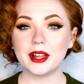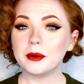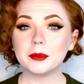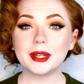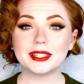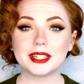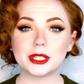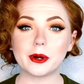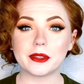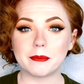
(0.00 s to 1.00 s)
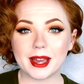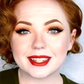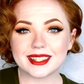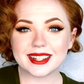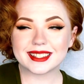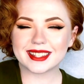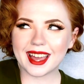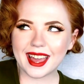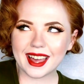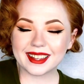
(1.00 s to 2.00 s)
where we teach you all the basics
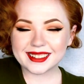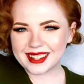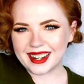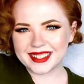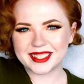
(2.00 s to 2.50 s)
and not